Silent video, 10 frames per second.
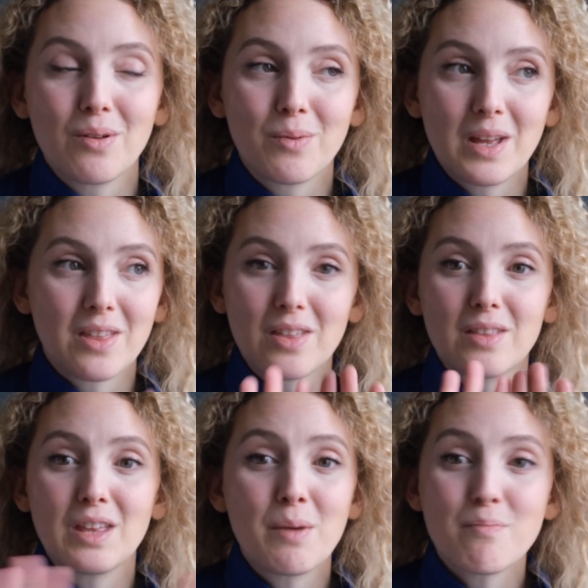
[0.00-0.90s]
with
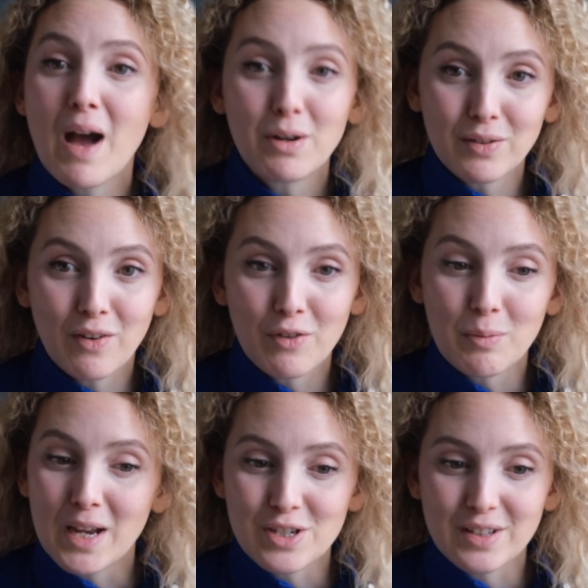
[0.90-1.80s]
the amount of
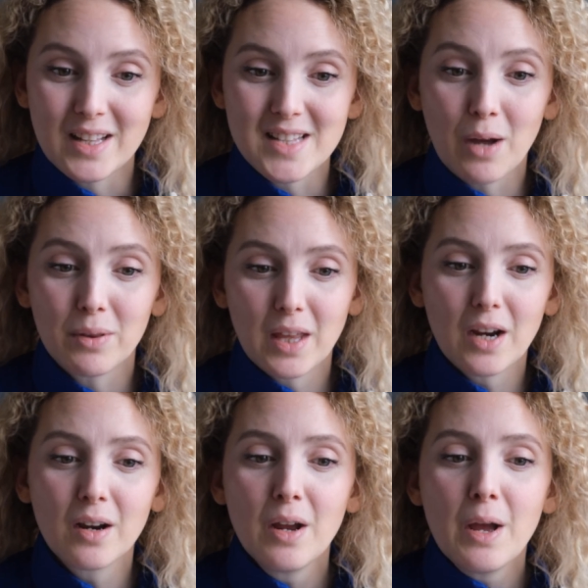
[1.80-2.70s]
information that's out
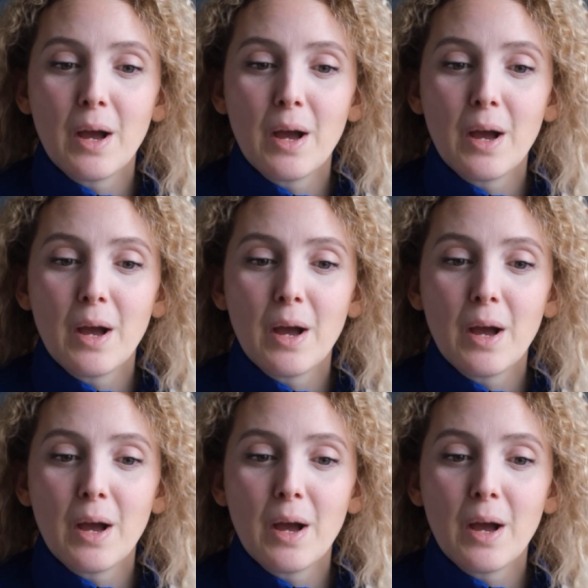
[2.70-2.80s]
there.